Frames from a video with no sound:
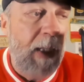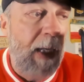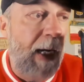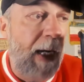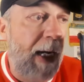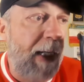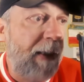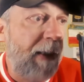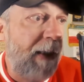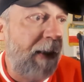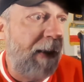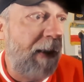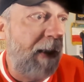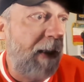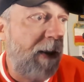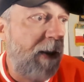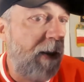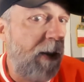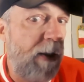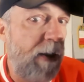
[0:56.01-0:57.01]
I did
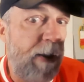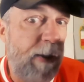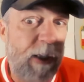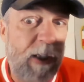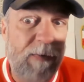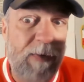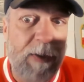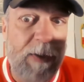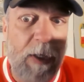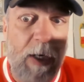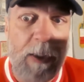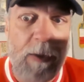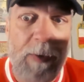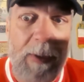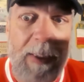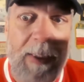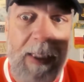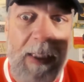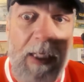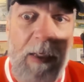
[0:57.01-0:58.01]
2 years of a
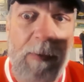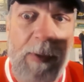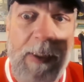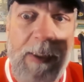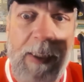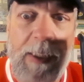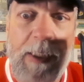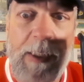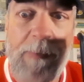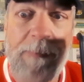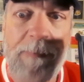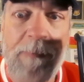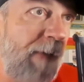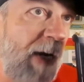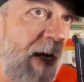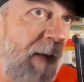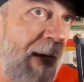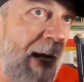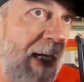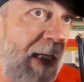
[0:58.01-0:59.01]
doctorate in linguistics
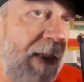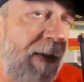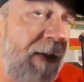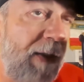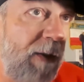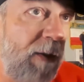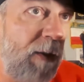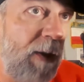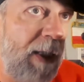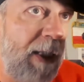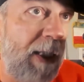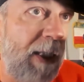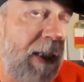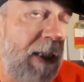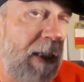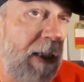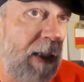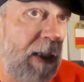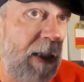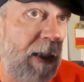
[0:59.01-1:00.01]
way back in the
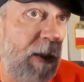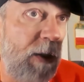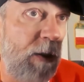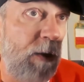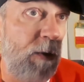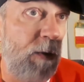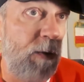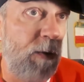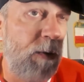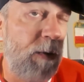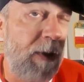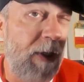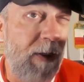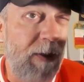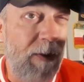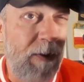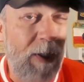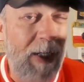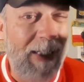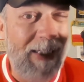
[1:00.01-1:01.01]
early
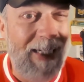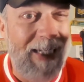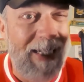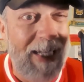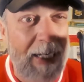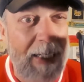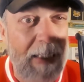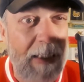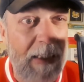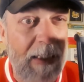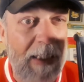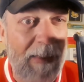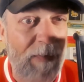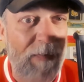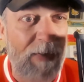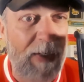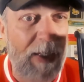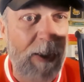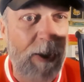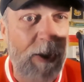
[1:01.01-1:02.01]
1990s. Never
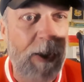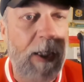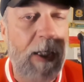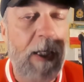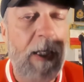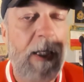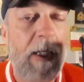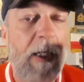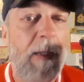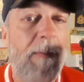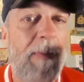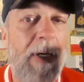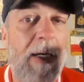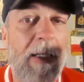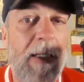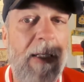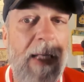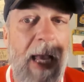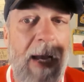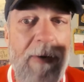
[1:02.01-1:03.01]
finished,
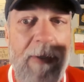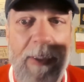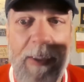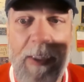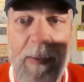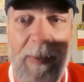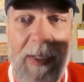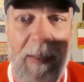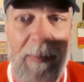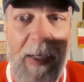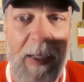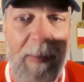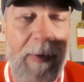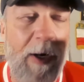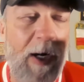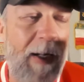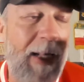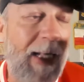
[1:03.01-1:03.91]
but languages has been a big part of.